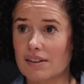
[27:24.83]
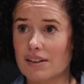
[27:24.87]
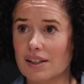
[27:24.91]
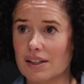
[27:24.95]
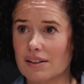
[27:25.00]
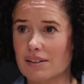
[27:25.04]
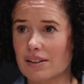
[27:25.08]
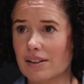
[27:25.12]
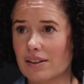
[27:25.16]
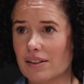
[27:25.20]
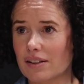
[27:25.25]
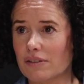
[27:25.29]

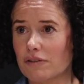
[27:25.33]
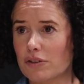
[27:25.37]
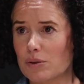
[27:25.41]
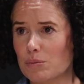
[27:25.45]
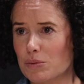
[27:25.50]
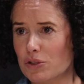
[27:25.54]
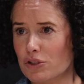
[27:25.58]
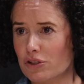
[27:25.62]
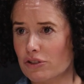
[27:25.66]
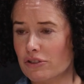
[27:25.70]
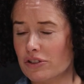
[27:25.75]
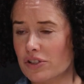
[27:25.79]
then I think for the
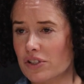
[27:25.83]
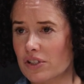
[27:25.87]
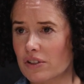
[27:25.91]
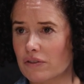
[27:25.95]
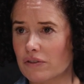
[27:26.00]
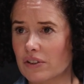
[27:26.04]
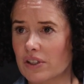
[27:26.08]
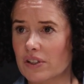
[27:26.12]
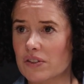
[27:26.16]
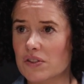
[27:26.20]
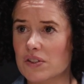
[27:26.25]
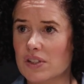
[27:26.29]
majority of
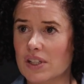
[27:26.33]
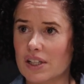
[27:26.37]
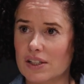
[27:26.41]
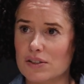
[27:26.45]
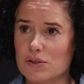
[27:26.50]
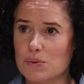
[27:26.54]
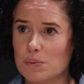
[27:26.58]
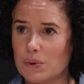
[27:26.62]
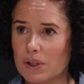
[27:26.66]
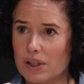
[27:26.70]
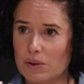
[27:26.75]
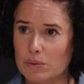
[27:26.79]
us,
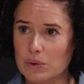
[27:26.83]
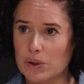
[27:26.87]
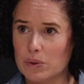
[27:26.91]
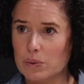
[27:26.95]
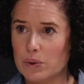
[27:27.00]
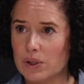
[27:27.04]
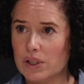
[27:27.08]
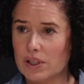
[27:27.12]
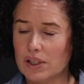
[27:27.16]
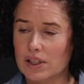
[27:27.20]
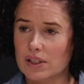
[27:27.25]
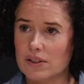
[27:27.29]
that's where we
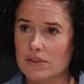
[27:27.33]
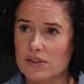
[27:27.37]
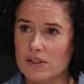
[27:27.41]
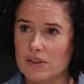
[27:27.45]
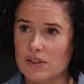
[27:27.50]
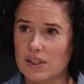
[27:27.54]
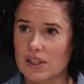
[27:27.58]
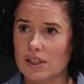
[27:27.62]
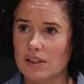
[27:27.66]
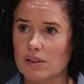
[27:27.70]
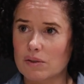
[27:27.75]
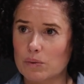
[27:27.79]
would need to
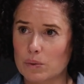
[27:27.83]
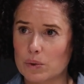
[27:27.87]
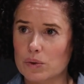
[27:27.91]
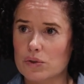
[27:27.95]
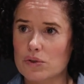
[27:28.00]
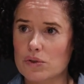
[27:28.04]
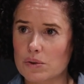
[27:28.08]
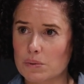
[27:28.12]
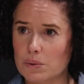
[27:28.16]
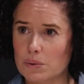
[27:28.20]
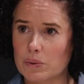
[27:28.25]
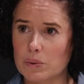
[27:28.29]
think, well,
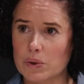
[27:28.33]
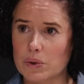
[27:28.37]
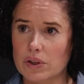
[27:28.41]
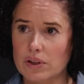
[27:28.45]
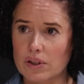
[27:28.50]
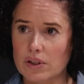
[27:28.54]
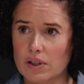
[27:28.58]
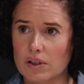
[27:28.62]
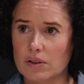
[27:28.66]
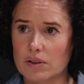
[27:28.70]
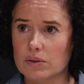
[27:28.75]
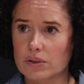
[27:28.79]
do we want
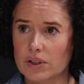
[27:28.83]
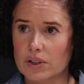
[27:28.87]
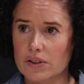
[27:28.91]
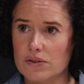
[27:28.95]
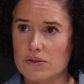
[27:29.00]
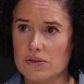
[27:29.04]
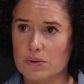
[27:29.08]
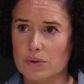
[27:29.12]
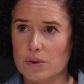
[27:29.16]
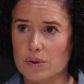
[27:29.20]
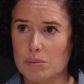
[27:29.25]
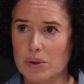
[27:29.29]
the whole
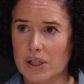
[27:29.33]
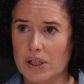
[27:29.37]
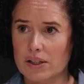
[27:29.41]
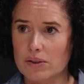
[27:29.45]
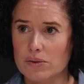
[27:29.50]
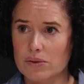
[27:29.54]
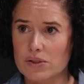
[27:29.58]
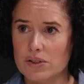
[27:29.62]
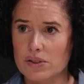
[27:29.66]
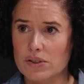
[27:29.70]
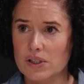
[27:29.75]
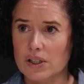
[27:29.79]
nuts or the
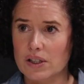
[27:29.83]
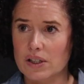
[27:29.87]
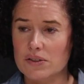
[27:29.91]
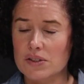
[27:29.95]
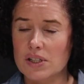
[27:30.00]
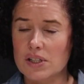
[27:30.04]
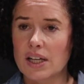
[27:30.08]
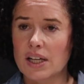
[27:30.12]
powdered nuts?